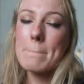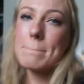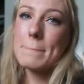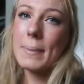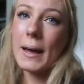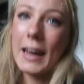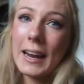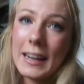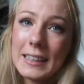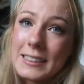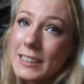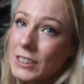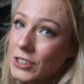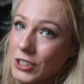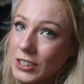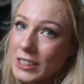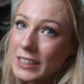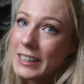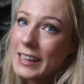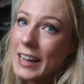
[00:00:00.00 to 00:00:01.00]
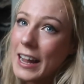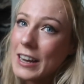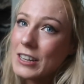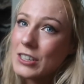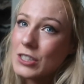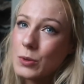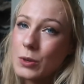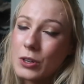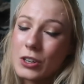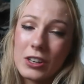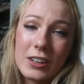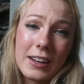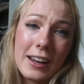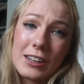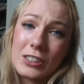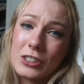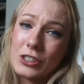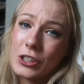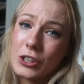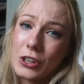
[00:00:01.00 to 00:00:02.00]
But essentially I just wanted to,
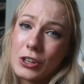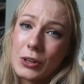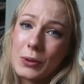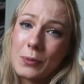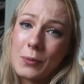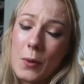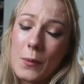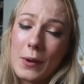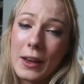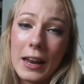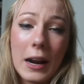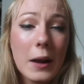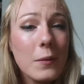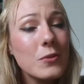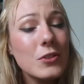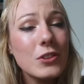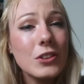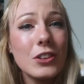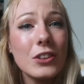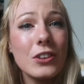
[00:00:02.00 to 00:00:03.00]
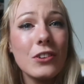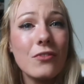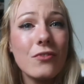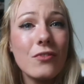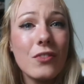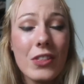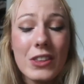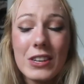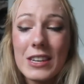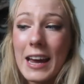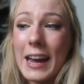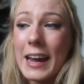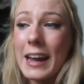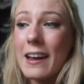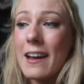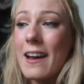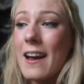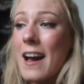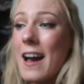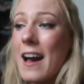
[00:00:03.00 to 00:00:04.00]
yeah, show what we get up to for the
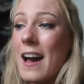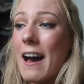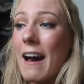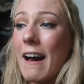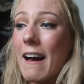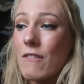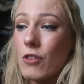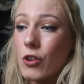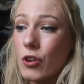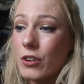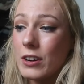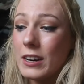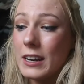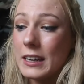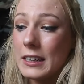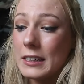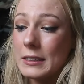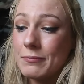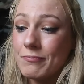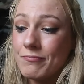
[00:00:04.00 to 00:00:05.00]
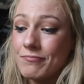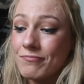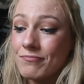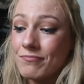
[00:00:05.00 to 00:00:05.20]
day. I've already